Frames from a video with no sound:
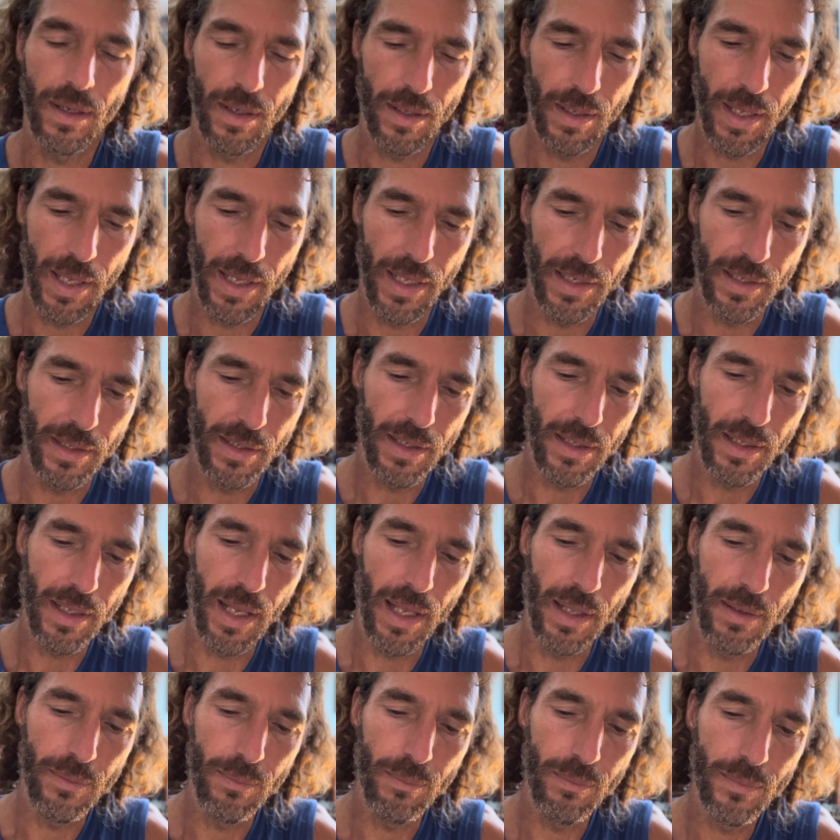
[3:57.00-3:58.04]
and
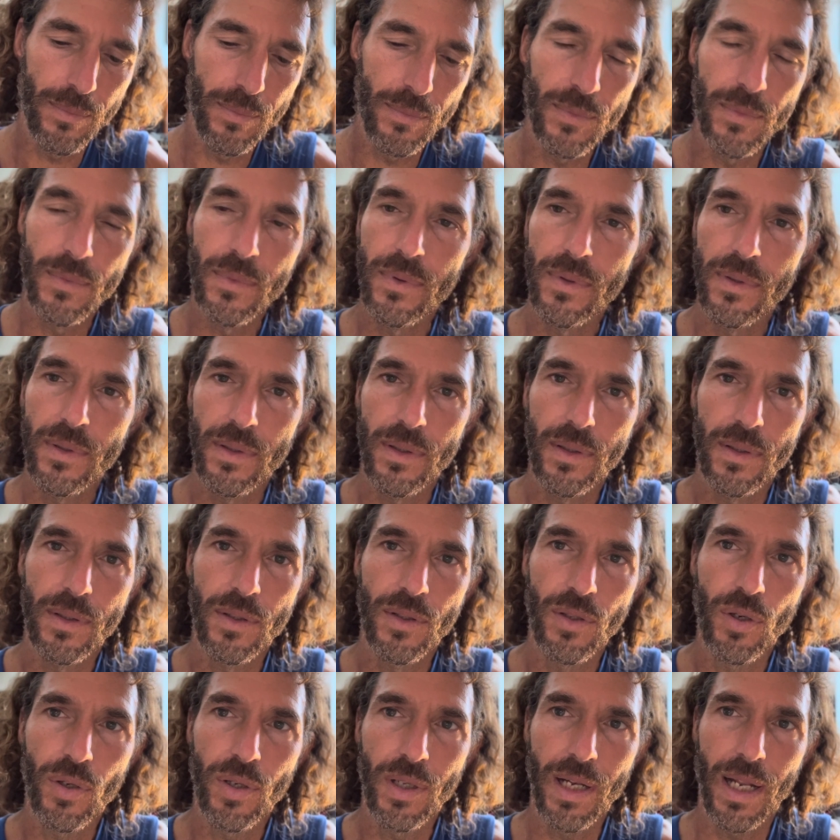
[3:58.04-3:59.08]

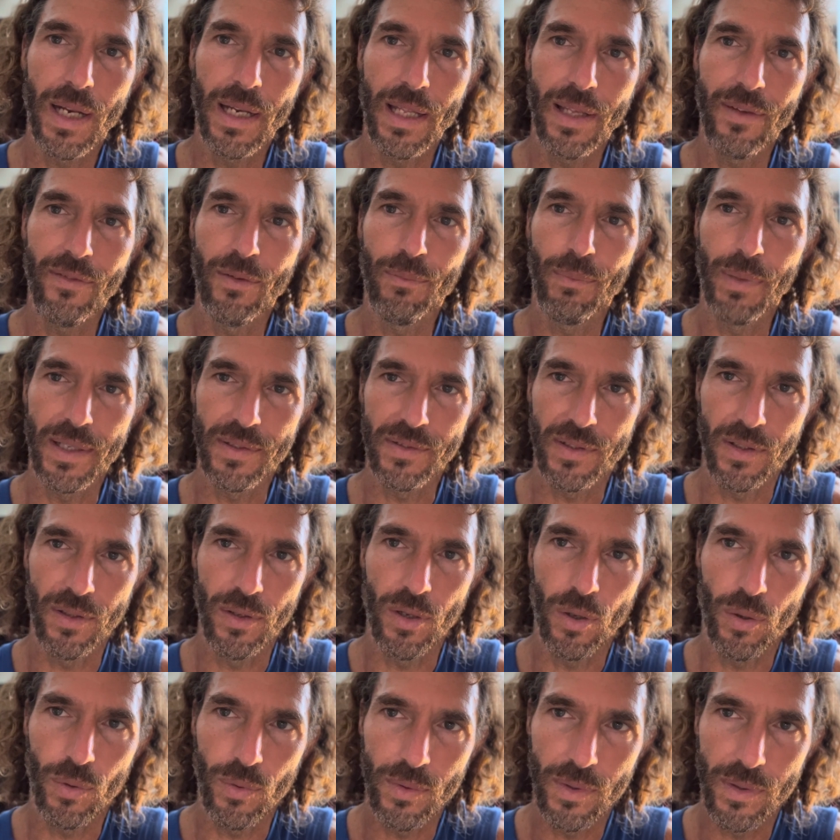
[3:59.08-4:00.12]
Yogananda even makes a
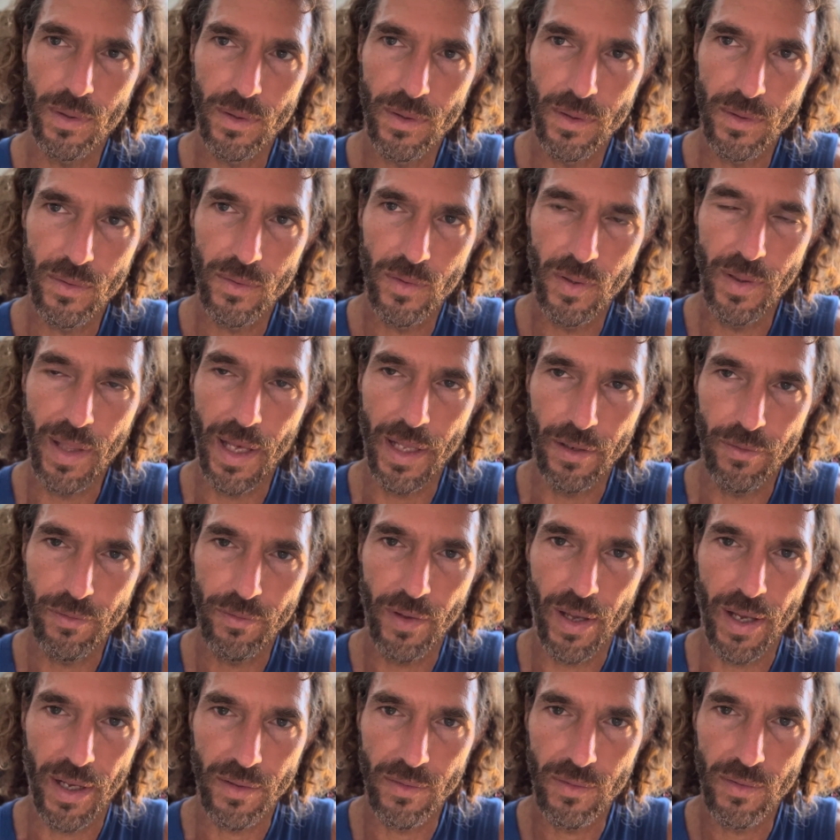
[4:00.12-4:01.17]
note to that
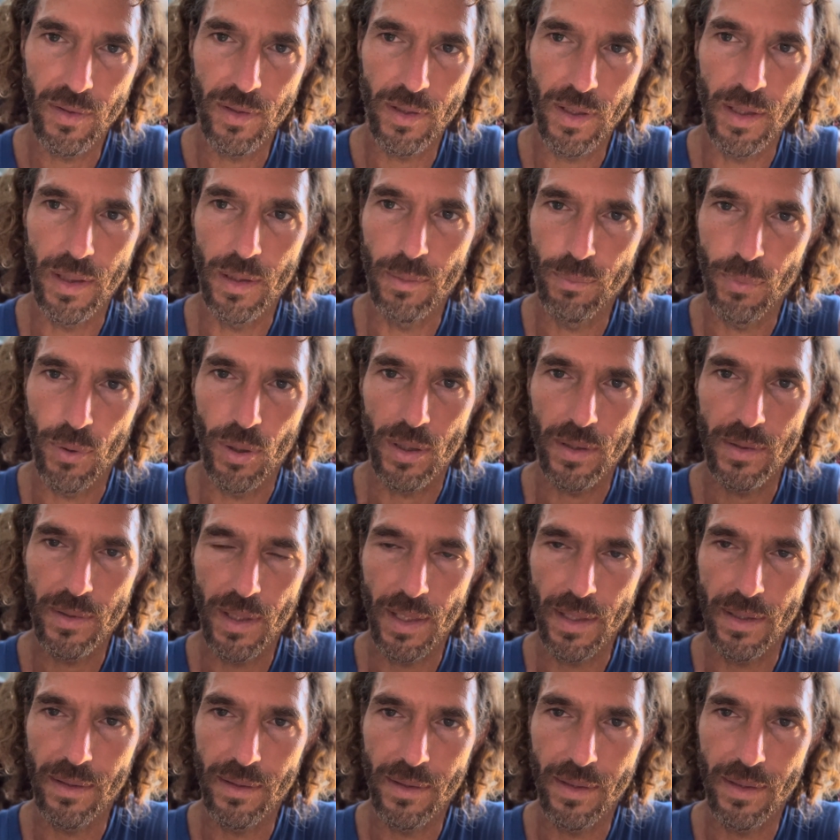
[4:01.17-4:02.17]
effect in the book that